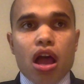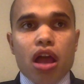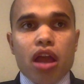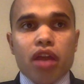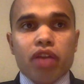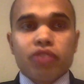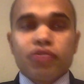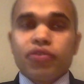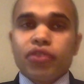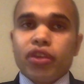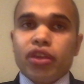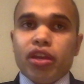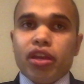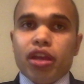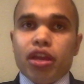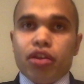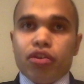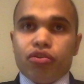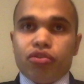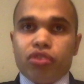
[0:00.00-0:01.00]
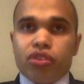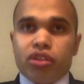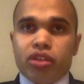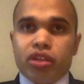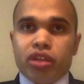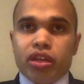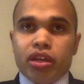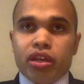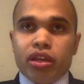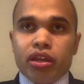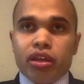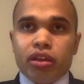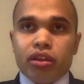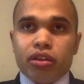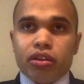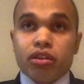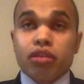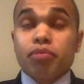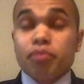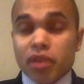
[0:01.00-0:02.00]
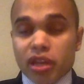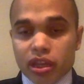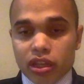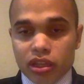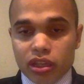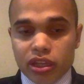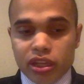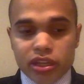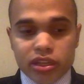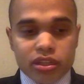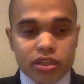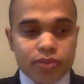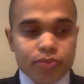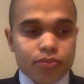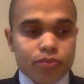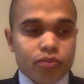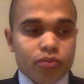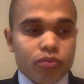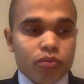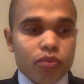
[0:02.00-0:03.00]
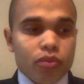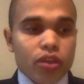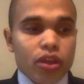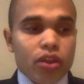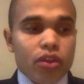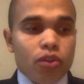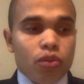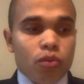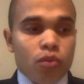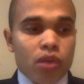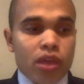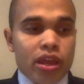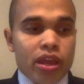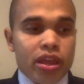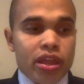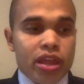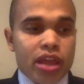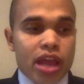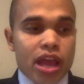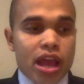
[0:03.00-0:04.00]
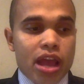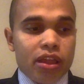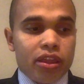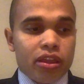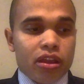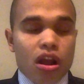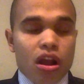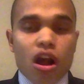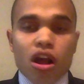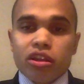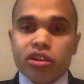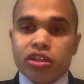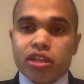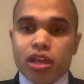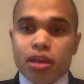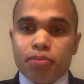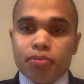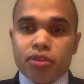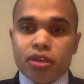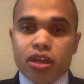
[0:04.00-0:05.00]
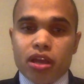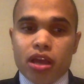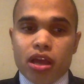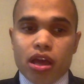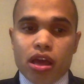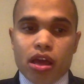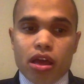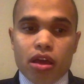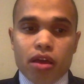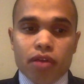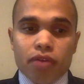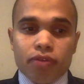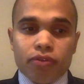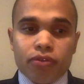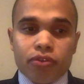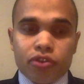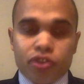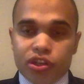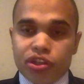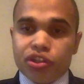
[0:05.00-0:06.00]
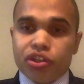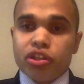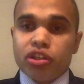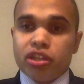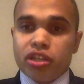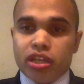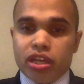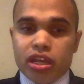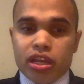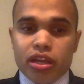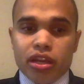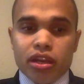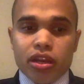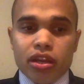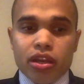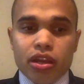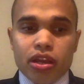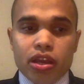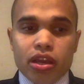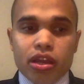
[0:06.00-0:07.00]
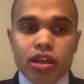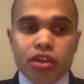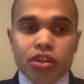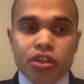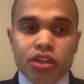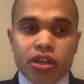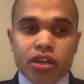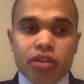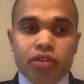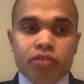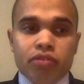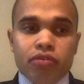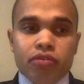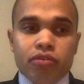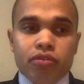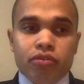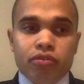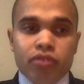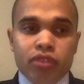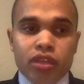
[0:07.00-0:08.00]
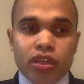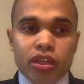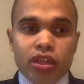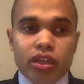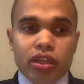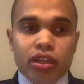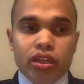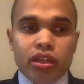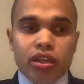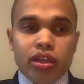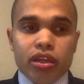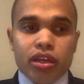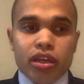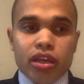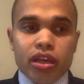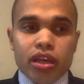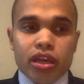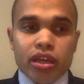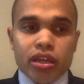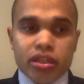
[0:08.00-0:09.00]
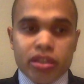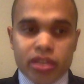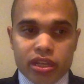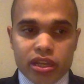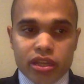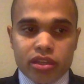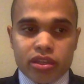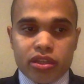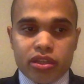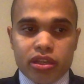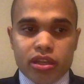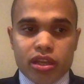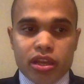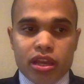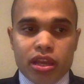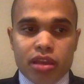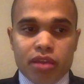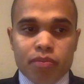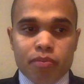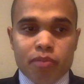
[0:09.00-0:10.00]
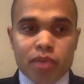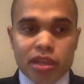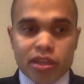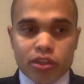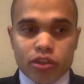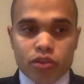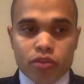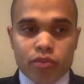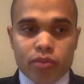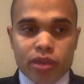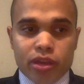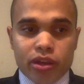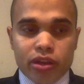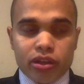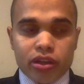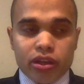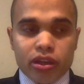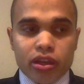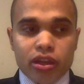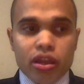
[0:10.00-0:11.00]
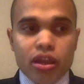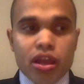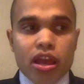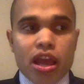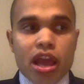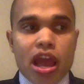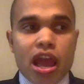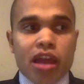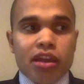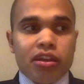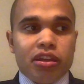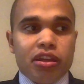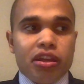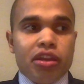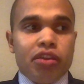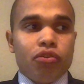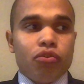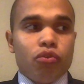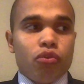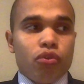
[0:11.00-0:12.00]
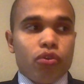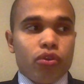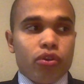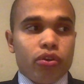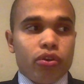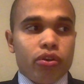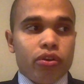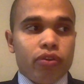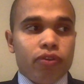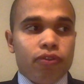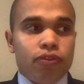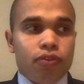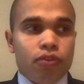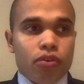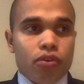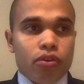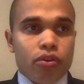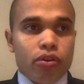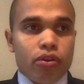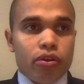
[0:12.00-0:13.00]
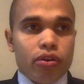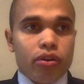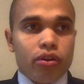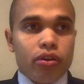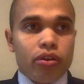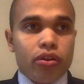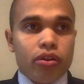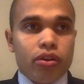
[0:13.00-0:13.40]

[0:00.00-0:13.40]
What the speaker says: it's very interesting, to me at least, the way that the concept of Christian sin didn't really exist in Mesoamerica. And in order for